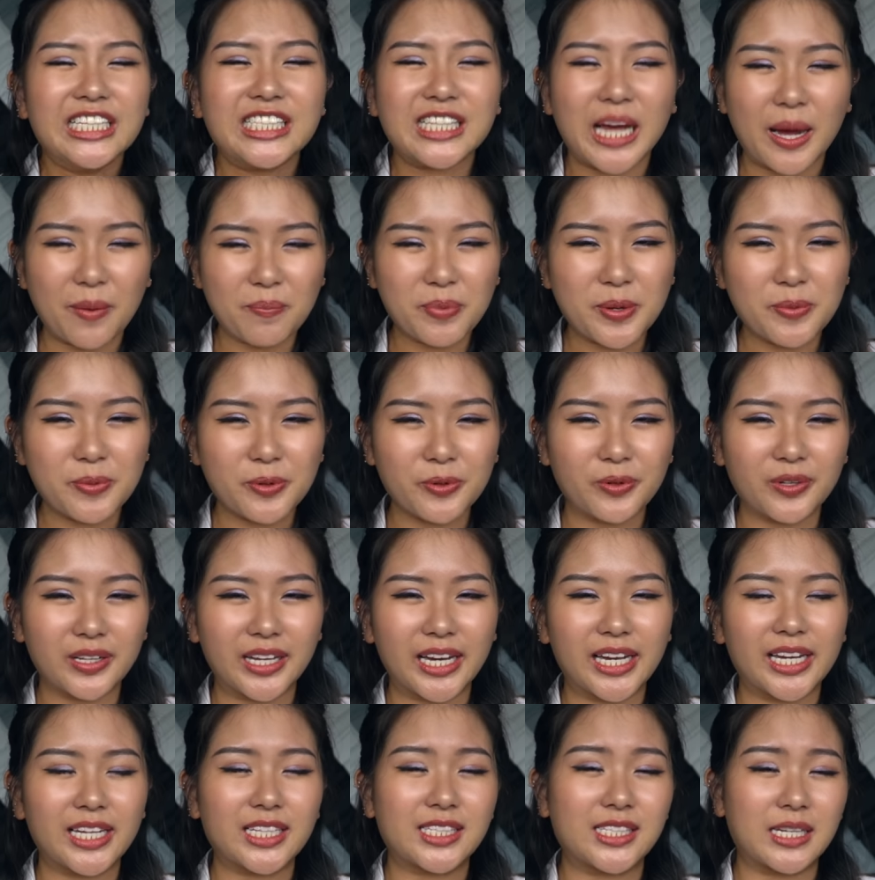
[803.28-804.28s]
some people will
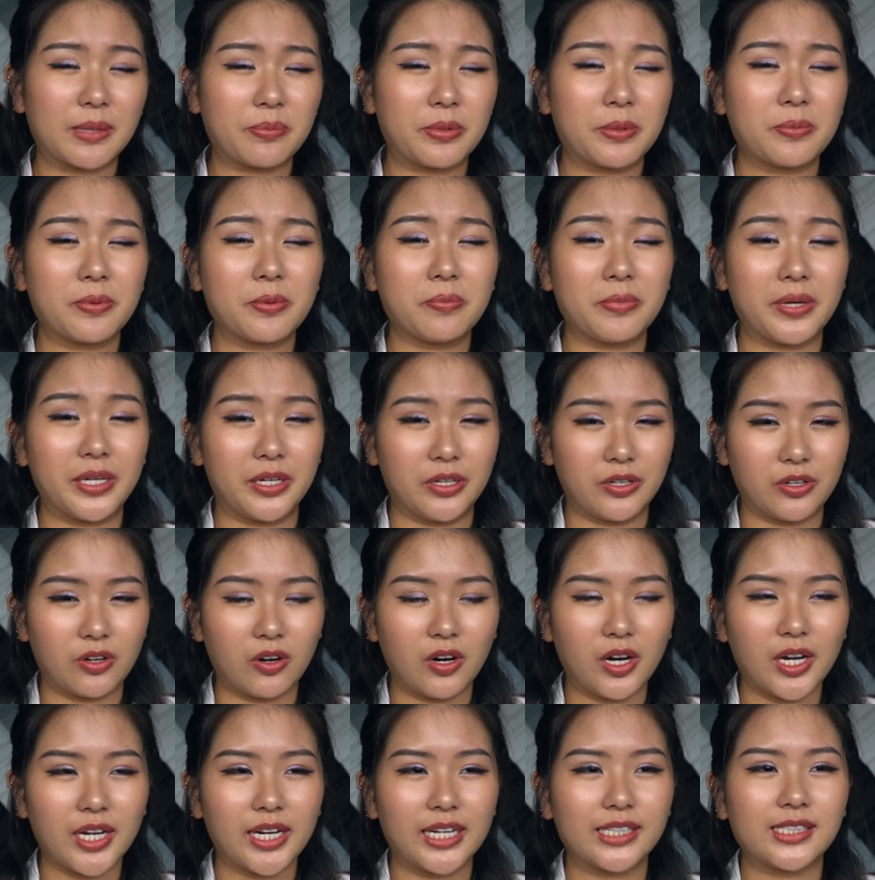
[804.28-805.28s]
like it, some people may
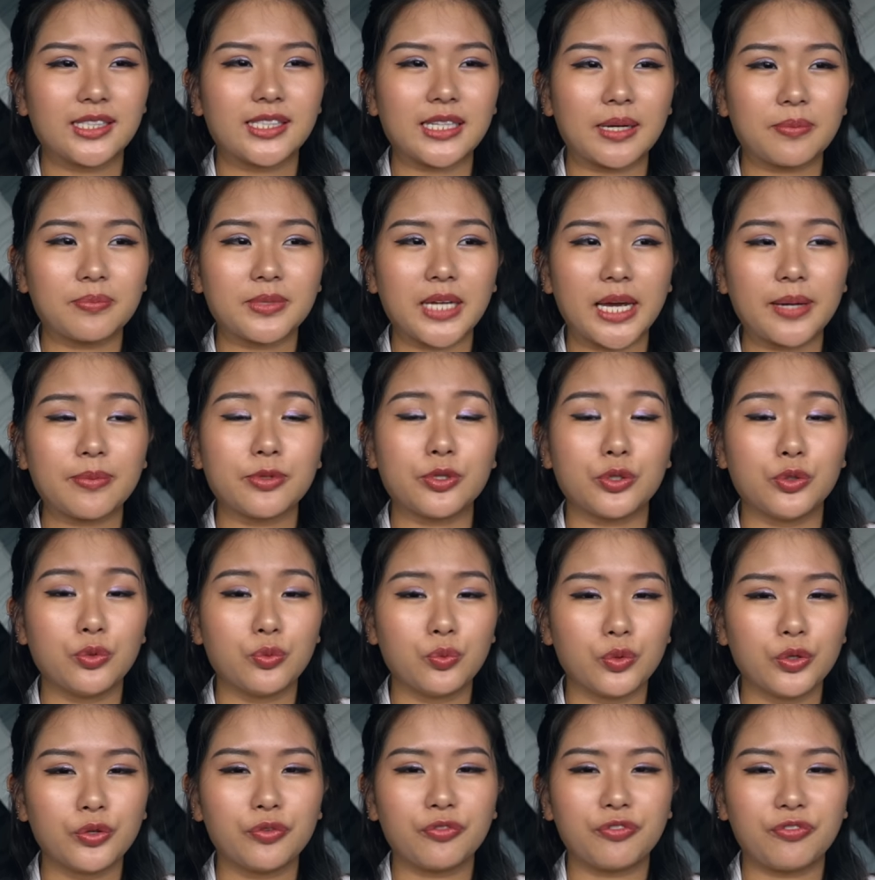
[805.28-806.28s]
not, and sometimes you
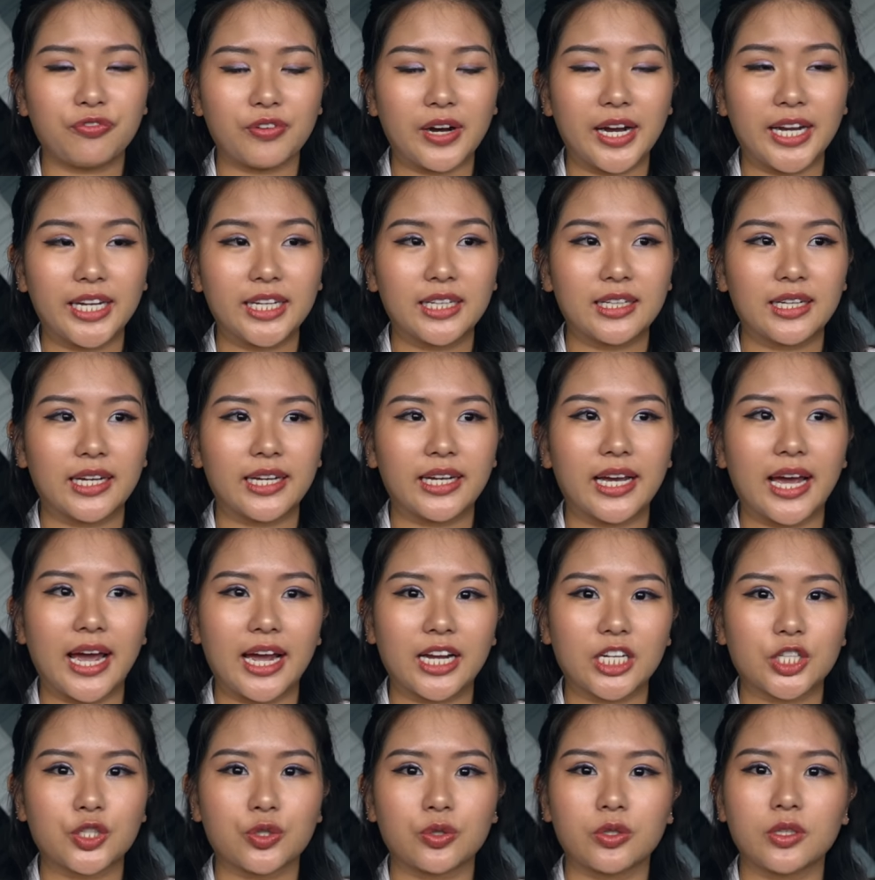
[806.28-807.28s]
would find like
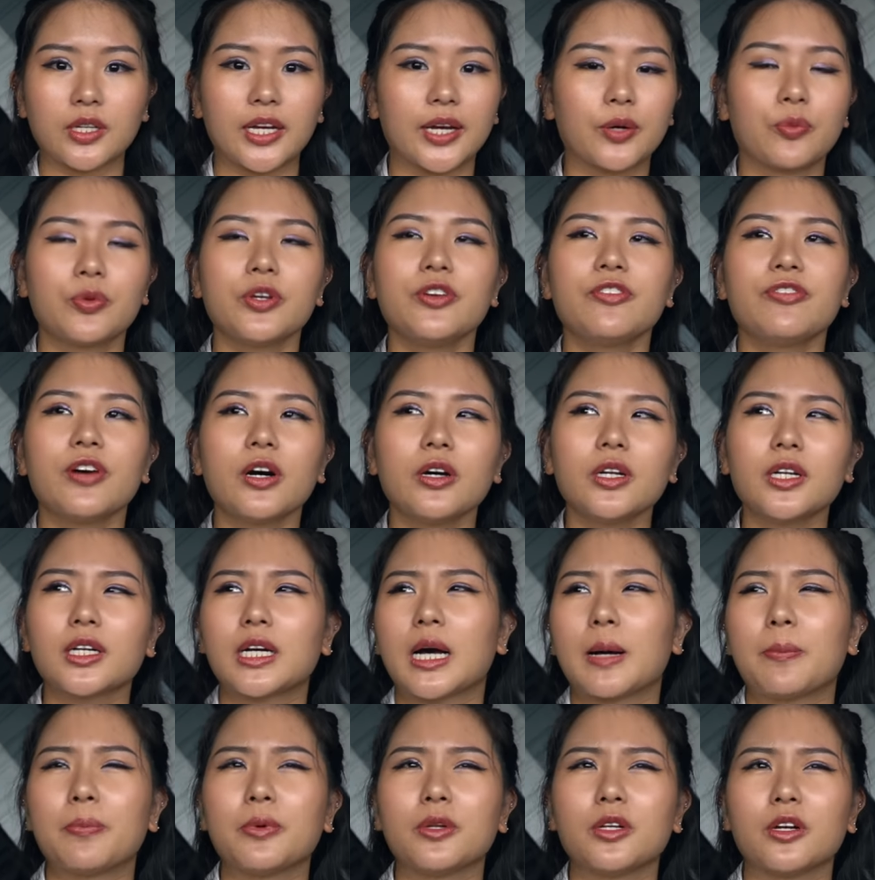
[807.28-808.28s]
actual like we found a
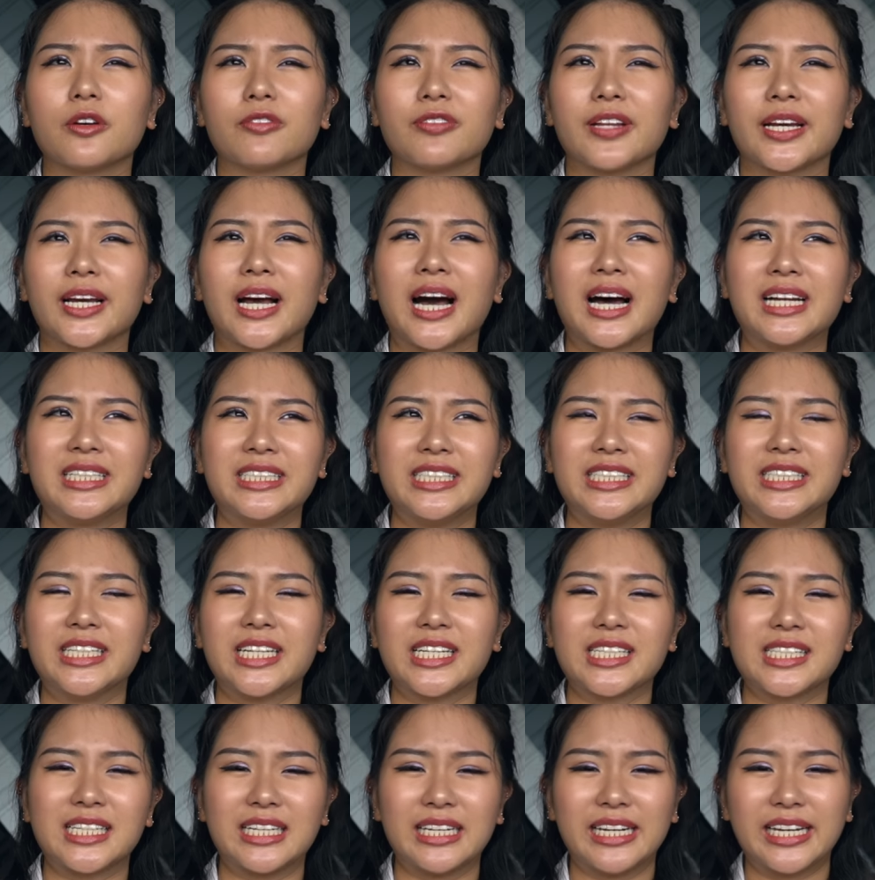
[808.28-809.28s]
couple of like
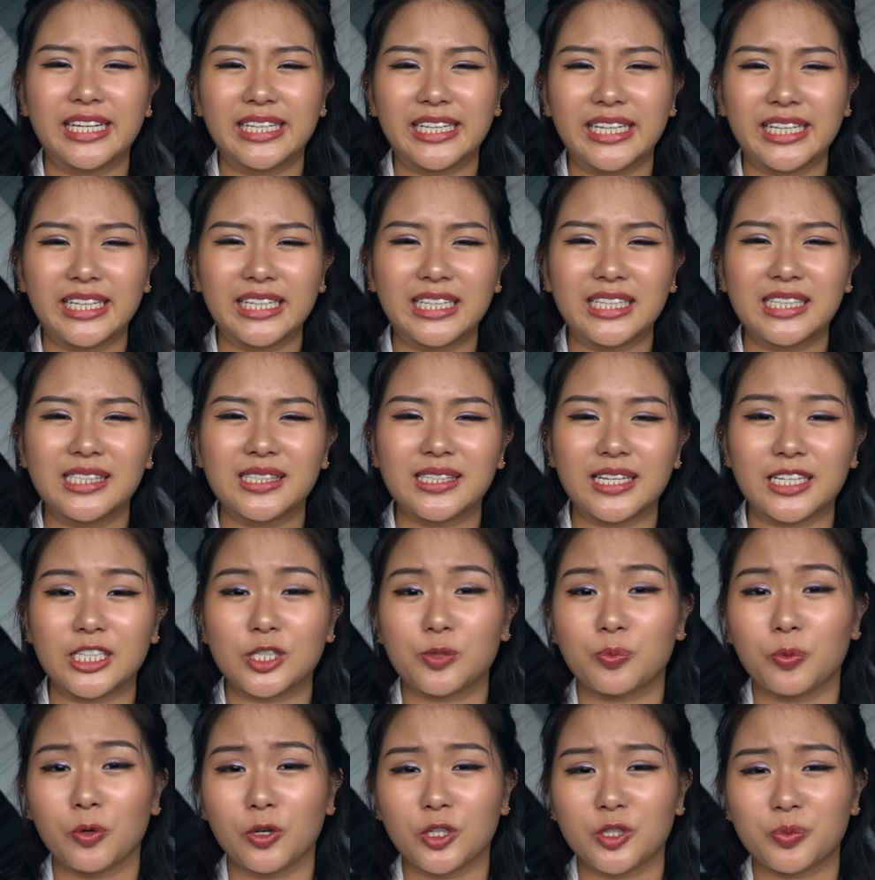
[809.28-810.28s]
Adidas leggings
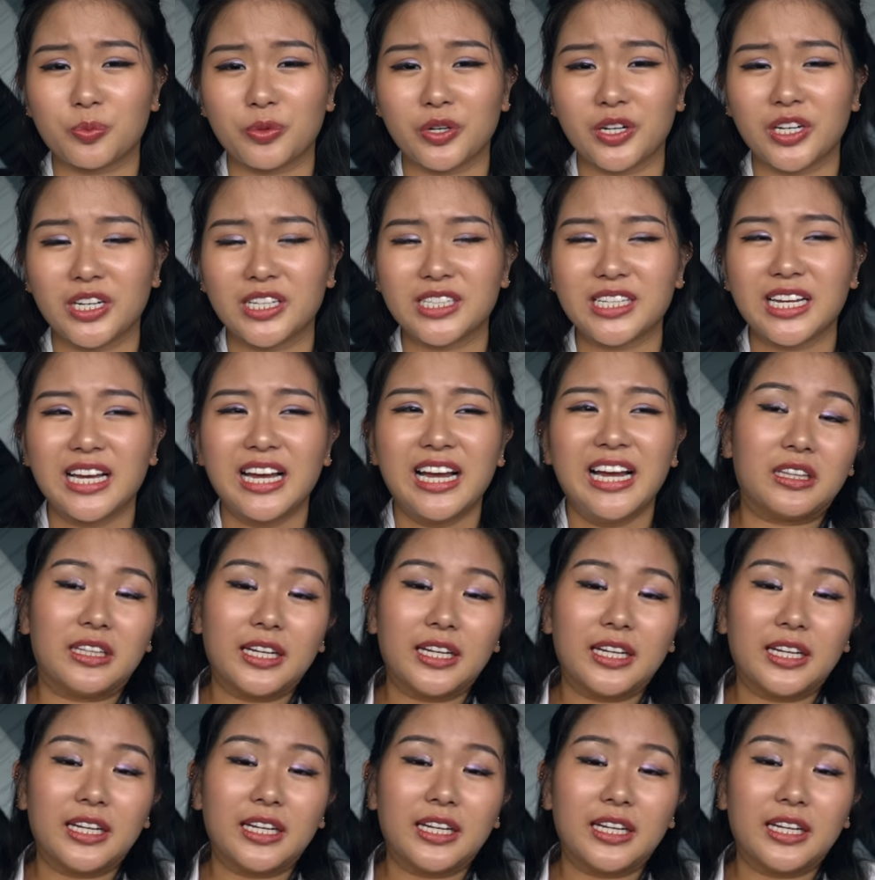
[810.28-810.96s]
and sports bras.